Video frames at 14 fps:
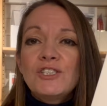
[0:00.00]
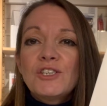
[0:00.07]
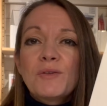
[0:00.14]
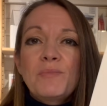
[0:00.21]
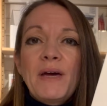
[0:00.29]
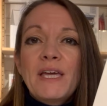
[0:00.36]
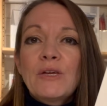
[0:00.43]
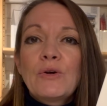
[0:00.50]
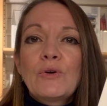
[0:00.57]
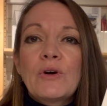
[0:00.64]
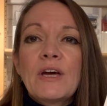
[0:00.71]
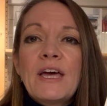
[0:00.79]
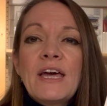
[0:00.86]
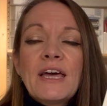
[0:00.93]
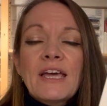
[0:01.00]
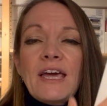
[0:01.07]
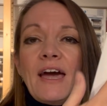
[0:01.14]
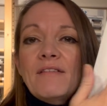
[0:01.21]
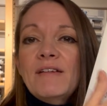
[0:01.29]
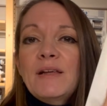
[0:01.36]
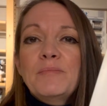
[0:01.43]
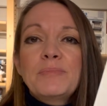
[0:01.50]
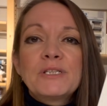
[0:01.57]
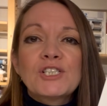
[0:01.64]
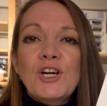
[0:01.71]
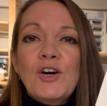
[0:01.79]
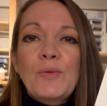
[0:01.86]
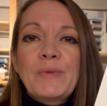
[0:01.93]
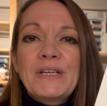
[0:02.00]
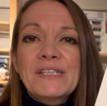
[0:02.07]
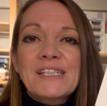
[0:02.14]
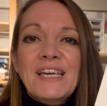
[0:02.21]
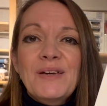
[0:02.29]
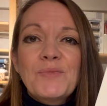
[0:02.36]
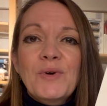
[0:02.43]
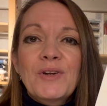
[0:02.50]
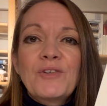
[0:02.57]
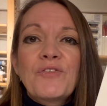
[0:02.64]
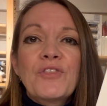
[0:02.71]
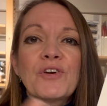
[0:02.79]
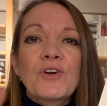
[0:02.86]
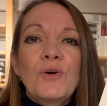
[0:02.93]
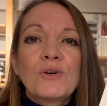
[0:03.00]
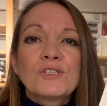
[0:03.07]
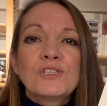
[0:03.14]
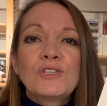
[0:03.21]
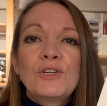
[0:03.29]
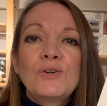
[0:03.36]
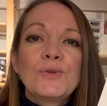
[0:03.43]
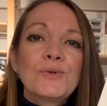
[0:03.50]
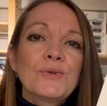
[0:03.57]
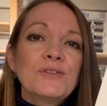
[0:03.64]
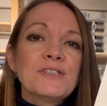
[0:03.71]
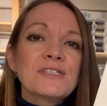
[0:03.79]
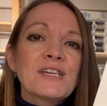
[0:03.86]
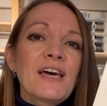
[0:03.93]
You could make your Carolyn pyjamas in one of the cotton lawns,